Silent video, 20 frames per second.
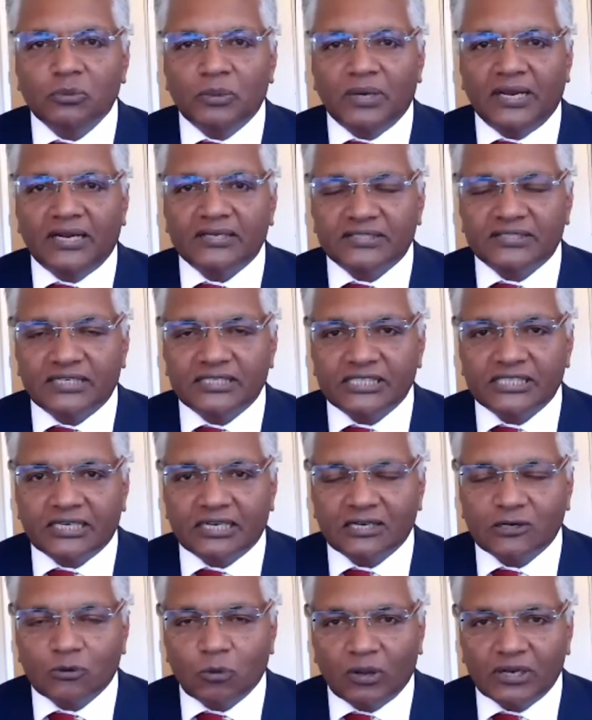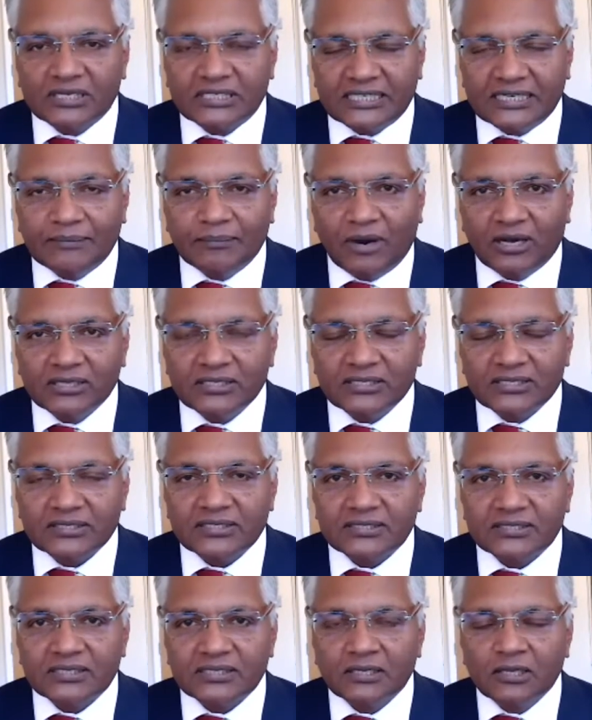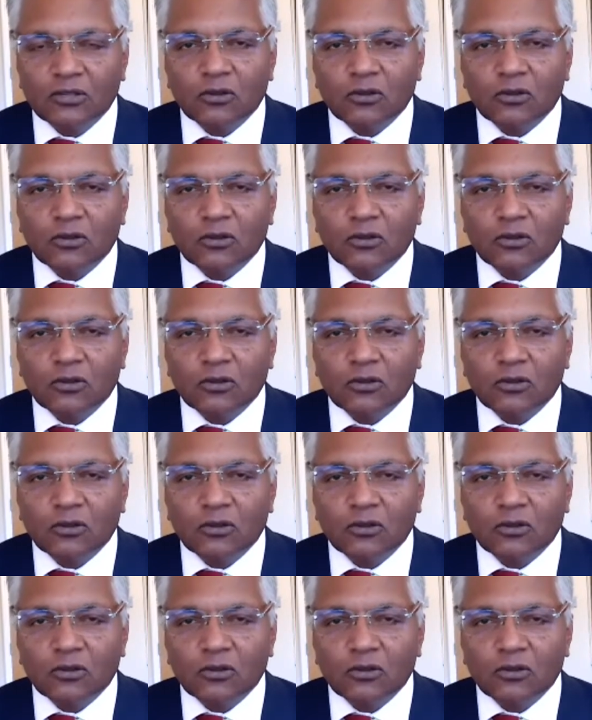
wear surgical quality masks.